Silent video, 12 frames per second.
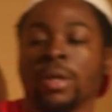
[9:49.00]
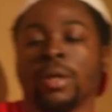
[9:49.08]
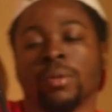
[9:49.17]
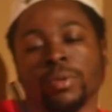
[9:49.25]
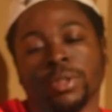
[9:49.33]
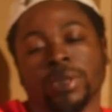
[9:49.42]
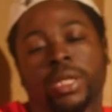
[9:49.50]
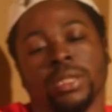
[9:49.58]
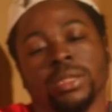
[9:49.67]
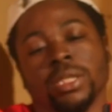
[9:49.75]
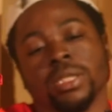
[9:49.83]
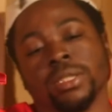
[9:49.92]
What's
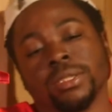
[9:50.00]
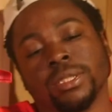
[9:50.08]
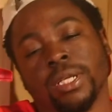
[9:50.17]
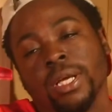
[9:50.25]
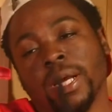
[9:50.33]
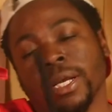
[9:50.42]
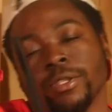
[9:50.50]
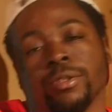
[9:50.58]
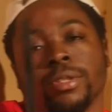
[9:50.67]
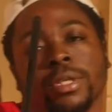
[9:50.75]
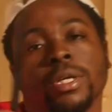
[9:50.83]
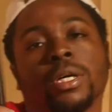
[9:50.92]
nice is they
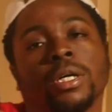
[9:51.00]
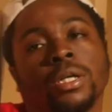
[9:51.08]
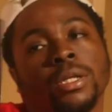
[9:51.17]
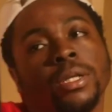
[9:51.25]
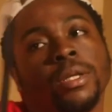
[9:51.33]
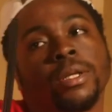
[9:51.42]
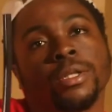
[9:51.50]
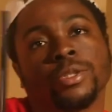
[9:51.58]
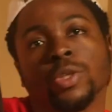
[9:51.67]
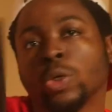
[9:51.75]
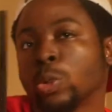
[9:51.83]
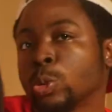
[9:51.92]
actually cut
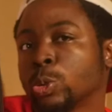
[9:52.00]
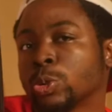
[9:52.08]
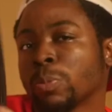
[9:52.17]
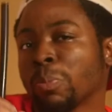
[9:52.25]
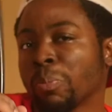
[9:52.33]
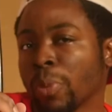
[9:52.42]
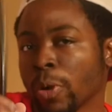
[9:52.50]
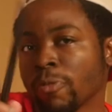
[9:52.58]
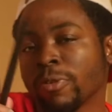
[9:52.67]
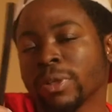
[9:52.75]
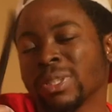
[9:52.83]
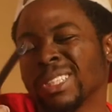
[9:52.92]
this hose
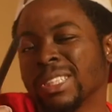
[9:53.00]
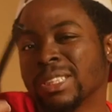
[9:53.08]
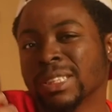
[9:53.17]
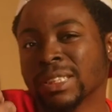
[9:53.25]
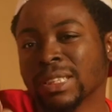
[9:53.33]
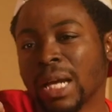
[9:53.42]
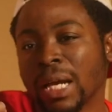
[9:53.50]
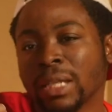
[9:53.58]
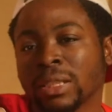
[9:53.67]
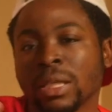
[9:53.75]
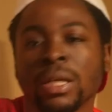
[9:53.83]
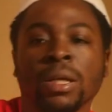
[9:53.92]
perfectly to
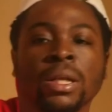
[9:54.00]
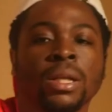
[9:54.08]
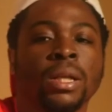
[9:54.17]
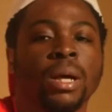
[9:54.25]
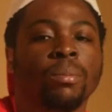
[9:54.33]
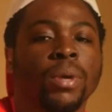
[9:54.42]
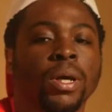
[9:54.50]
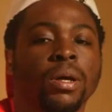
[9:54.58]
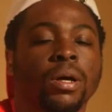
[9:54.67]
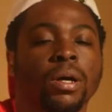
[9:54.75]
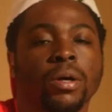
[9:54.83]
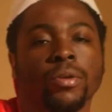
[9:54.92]
size. On
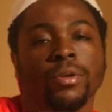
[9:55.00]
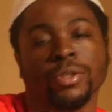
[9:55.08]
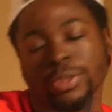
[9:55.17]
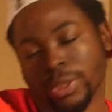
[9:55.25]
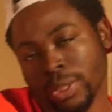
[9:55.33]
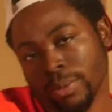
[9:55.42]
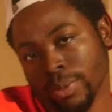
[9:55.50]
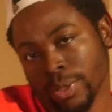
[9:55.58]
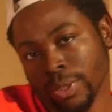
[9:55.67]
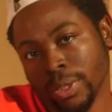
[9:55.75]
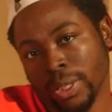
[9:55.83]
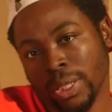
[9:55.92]
my other
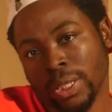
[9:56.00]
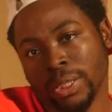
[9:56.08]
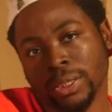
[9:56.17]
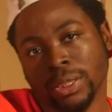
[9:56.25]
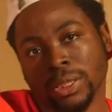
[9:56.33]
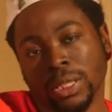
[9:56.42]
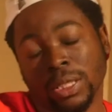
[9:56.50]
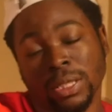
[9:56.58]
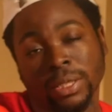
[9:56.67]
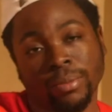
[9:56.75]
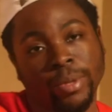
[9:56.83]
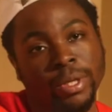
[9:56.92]
skimmer, it's a
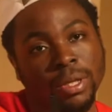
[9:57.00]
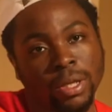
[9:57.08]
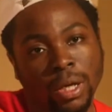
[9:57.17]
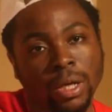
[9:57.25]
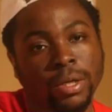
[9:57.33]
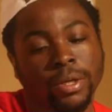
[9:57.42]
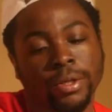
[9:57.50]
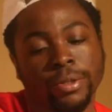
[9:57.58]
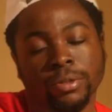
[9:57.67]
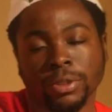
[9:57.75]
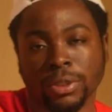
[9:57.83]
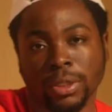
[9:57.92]
little bit longer.
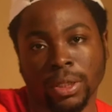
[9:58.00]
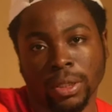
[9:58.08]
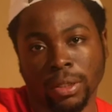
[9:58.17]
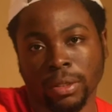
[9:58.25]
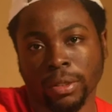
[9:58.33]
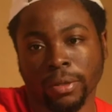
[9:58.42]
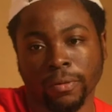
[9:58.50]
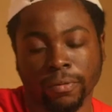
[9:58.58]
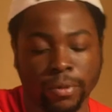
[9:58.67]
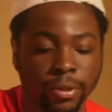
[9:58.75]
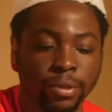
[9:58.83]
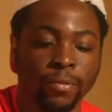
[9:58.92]
You'll see that in another
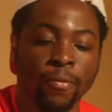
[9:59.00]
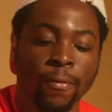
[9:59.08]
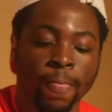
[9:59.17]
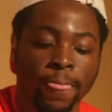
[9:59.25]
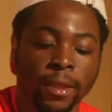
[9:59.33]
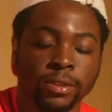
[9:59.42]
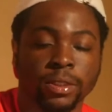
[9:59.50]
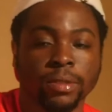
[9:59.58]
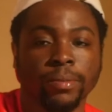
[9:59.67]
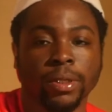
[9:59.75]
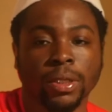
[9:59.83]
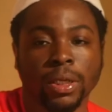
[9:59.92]
video. It's a
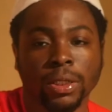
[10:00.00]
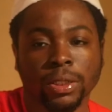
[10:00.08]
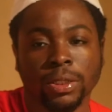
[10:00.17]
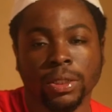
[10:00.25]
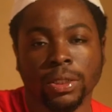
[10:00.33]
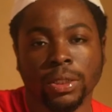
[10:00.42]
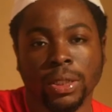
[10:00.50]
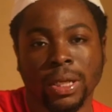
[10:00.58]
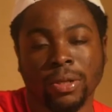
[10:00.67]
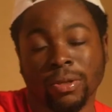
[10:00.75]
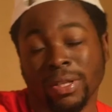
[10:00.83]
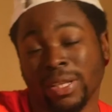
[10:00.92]
little bit longer. I
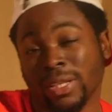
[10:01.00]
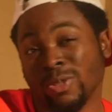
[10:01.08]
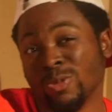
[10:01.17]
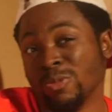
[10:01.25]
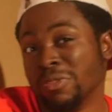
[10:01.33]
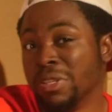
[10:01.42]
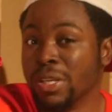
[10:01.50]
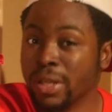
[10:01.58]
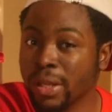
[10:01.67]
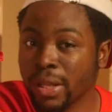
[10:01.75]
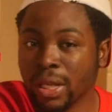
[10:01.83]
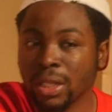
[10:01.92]
don't think you need
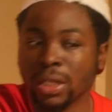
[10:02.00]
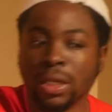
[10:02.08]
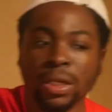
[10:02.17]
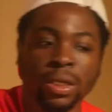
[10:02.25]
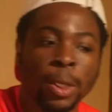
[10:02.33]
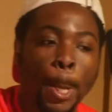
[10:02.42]
it that long.